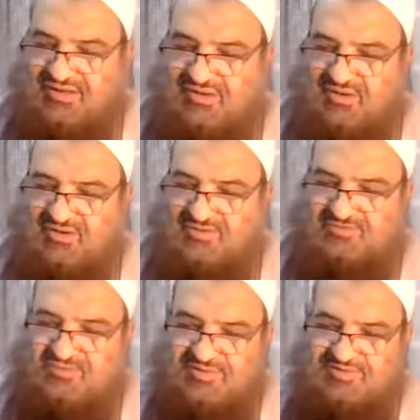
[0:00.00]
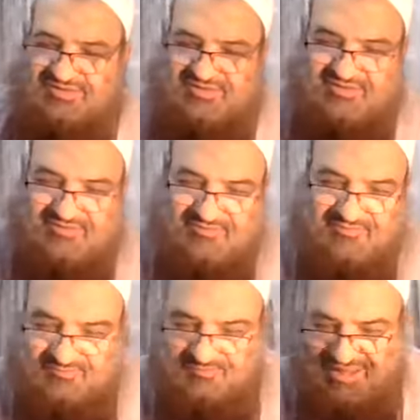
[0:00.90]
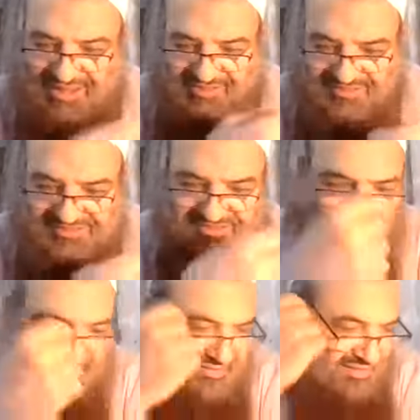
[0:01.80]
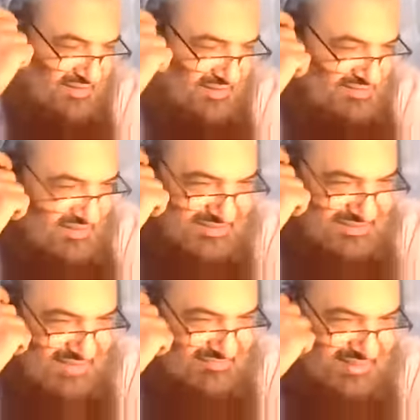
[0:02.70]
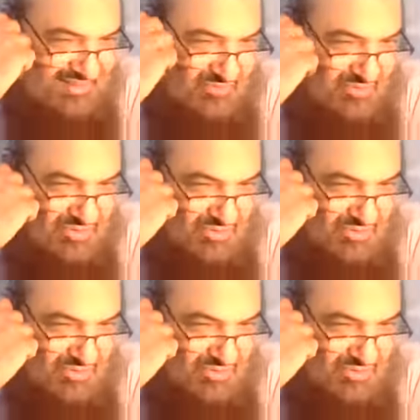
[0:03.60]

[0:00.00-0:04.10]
or to be greeted by others, it's not the same thing that when